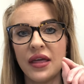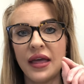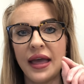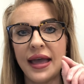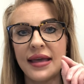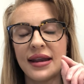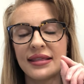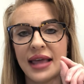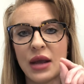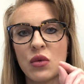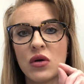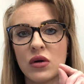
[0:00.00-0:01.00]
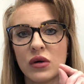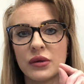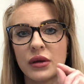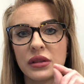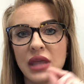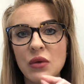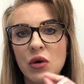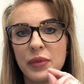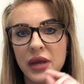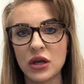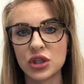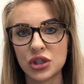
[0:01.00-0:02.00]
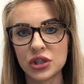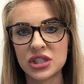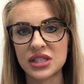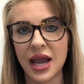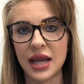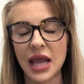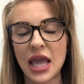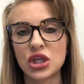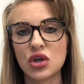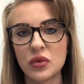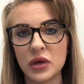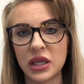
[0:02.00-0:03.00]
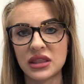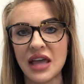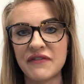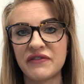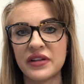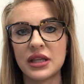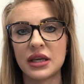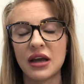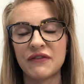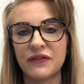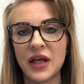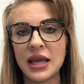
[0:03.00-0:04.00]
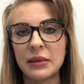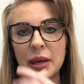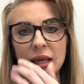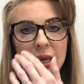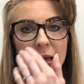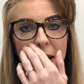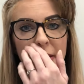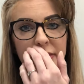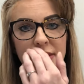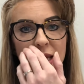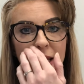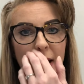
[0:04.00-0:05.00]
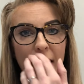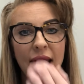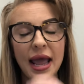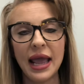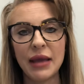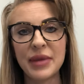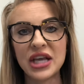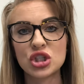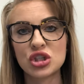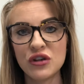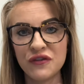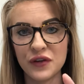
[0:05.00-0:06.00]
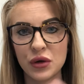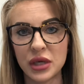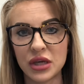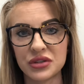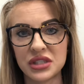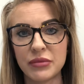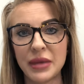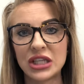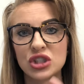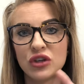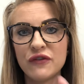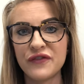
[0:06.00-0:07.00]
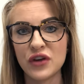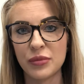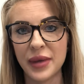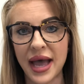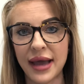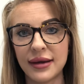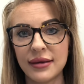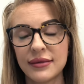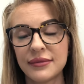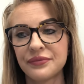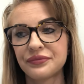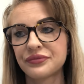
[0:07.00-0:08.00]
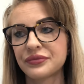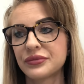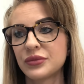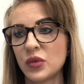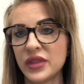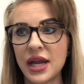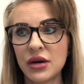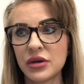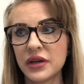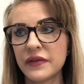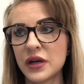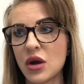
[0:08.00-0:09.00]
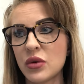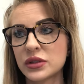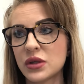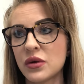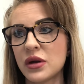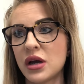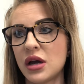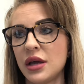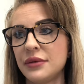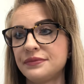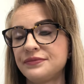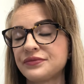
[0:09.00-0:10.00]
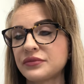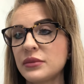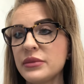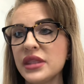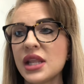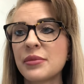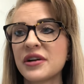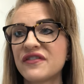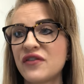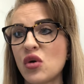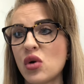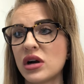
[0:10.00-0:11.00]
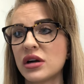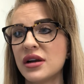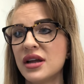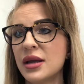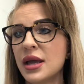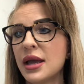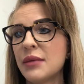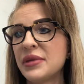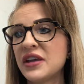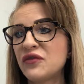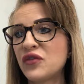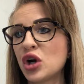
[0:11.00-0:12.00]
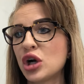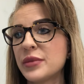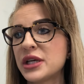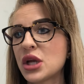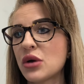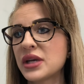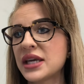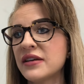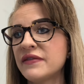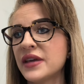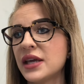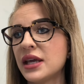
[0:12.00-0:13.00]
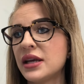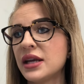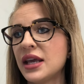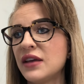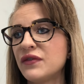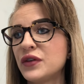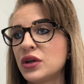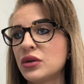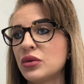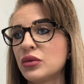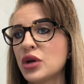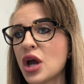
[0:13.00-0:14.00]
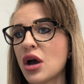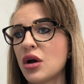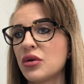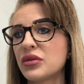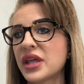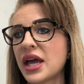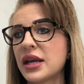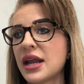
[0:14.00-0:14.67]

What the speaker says: And they will be on your side. And you will get that feeling. A flying monkey comes in and makes you feel guilty, makes you feel bad. When they don't even know what's going on. Number four, be firm and don't give in if you know that